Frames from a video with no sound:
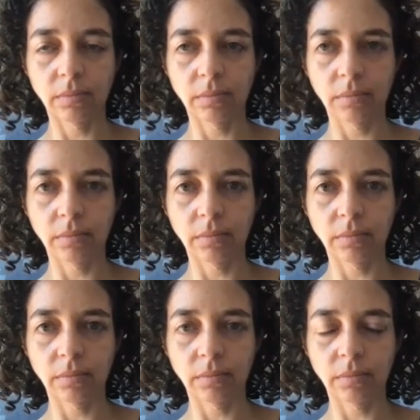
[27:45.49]

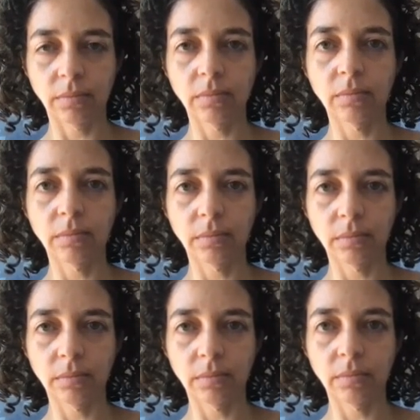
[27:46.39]

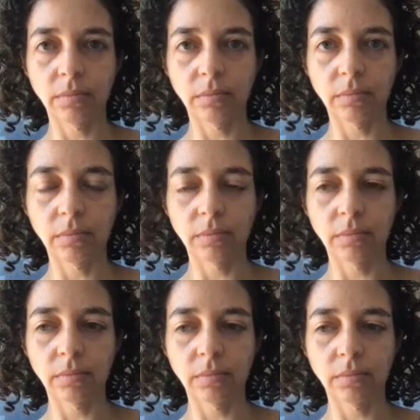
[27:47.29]

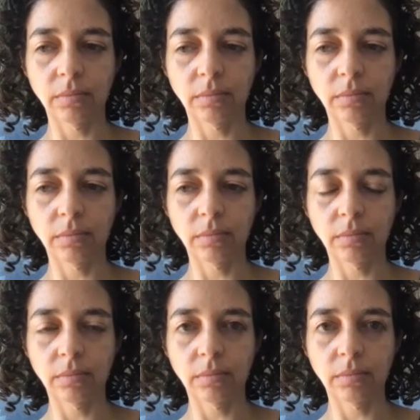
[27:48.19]

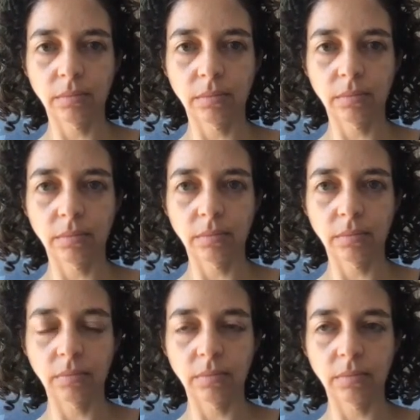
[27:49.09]

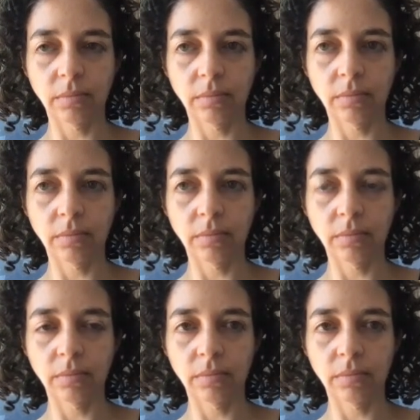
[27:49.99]
This person isn't speaking.